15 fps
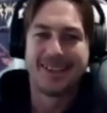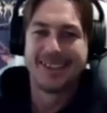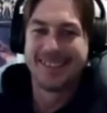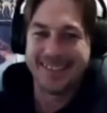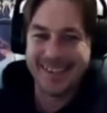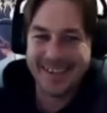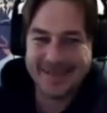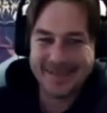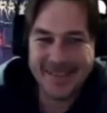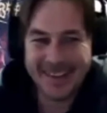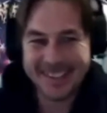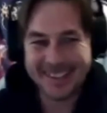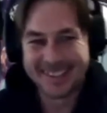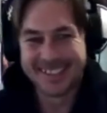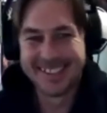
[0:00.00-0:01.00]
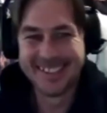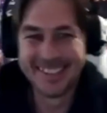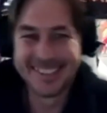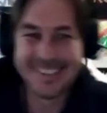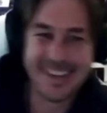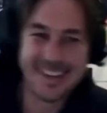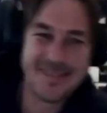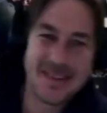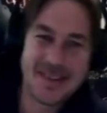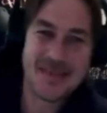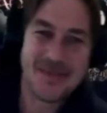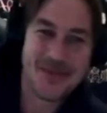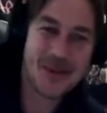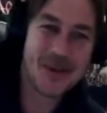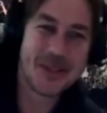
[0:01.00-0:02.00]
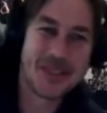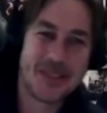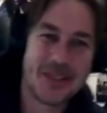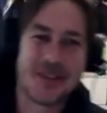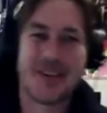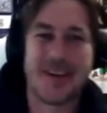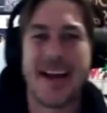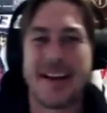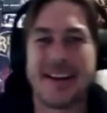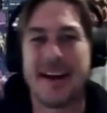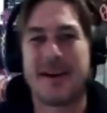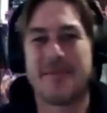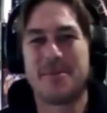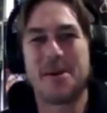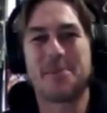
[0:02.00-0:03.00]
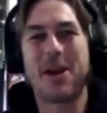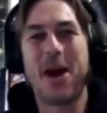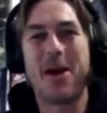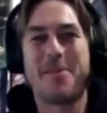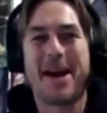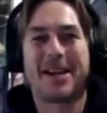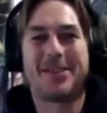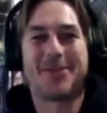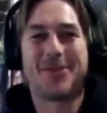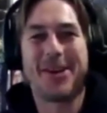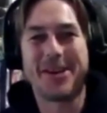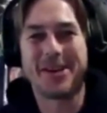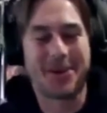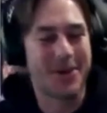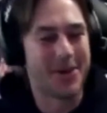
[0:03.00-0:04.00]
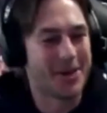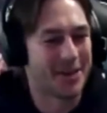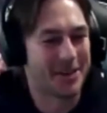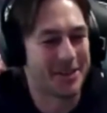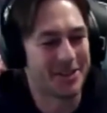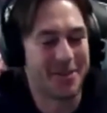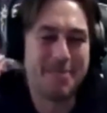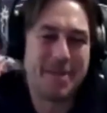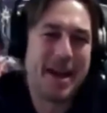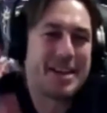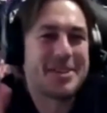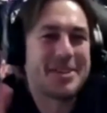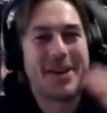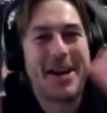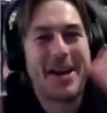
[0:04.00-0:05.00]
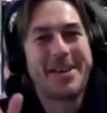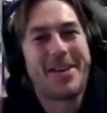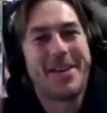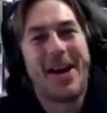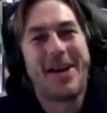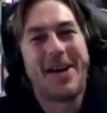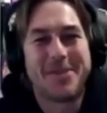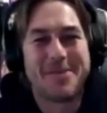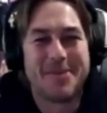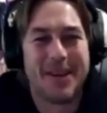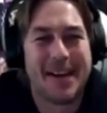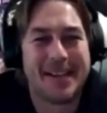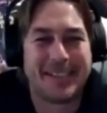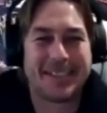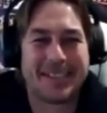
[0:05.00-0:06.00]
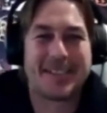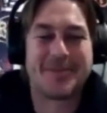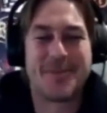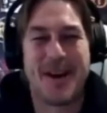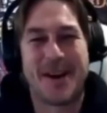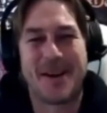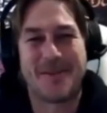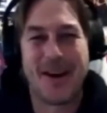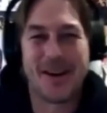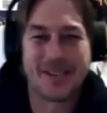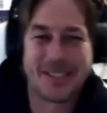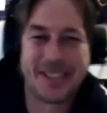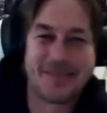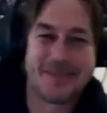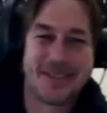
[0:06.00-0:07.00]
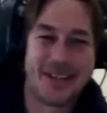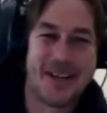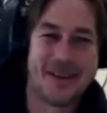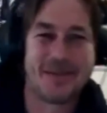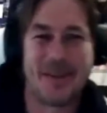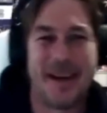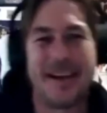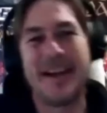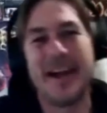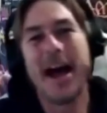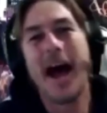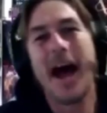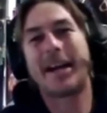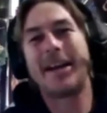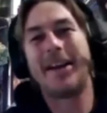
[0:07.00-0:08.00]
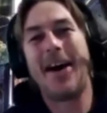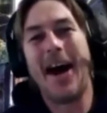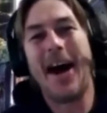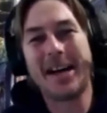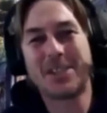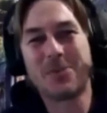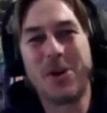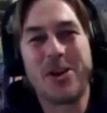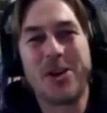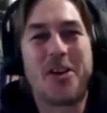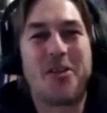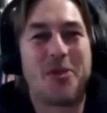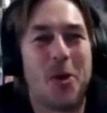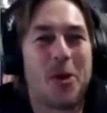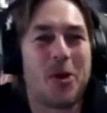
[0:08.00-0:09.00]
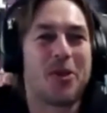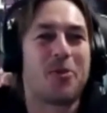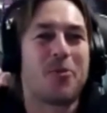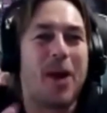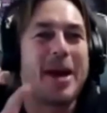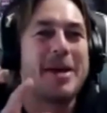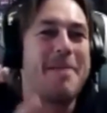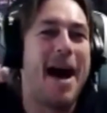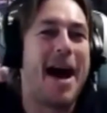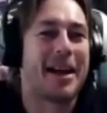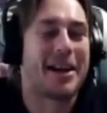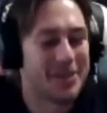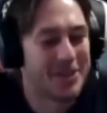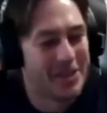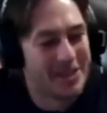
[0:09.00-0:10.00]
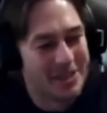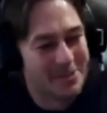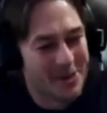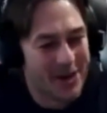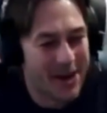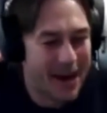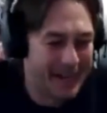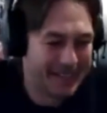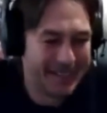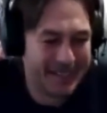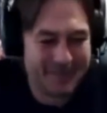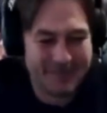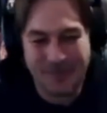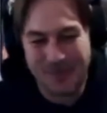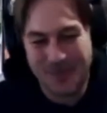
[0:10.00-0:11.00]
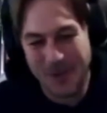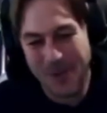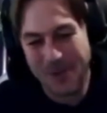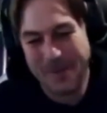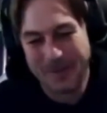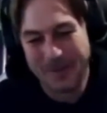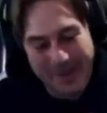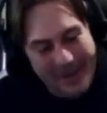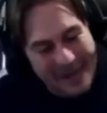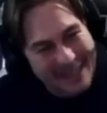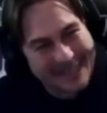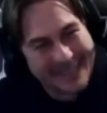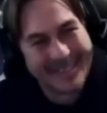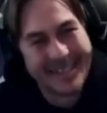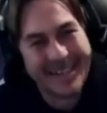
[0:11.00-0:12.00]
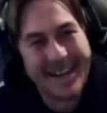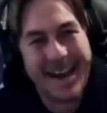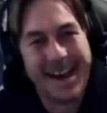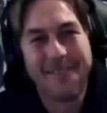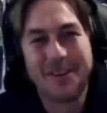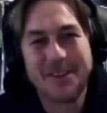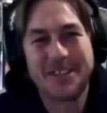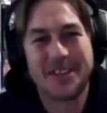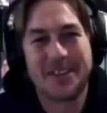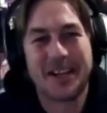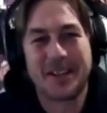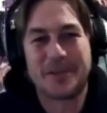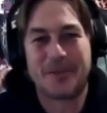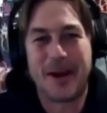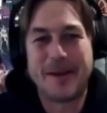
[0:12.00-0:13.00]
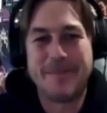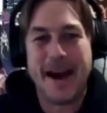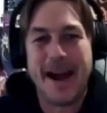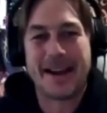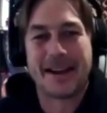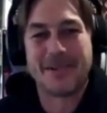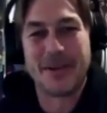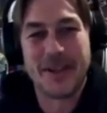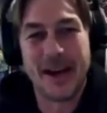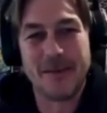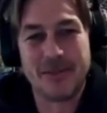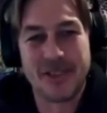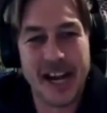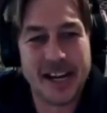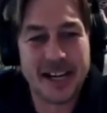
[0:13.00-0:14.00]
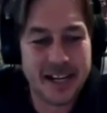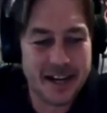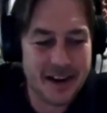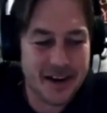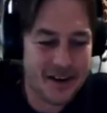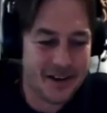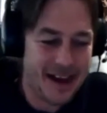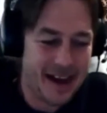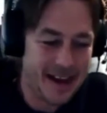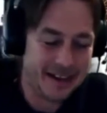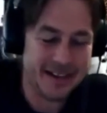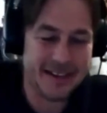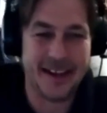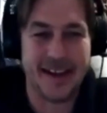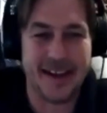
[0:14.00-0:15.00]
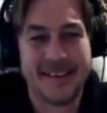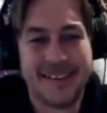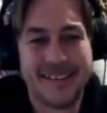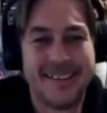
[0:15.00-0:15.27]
Yeah, man. I'm looking forward to it. And I'm going back to Freddy Krueger because I bounce around all over the place just the way I roll sometimes, man. Can I ask what you thought of the remake? Because I did want to ask this before, but I'm going to ask it now. What did you think of the remake with Jackie Earl Haley there?